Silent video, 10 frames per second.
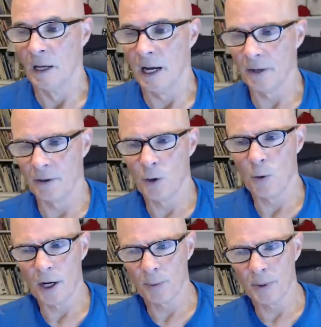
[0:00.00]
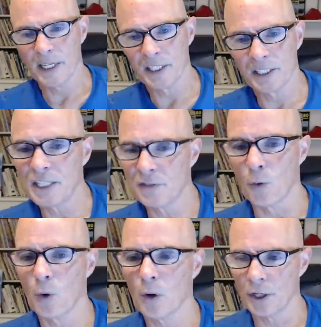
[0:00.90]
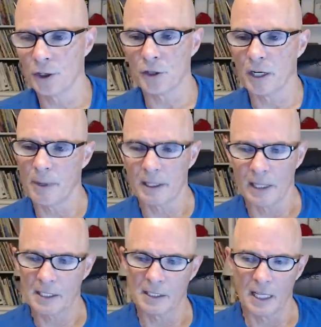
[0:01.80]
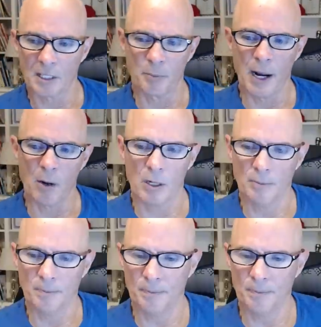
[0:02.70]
I don't know why you're picking a Stage 4 or you're trying to make lots and lots of power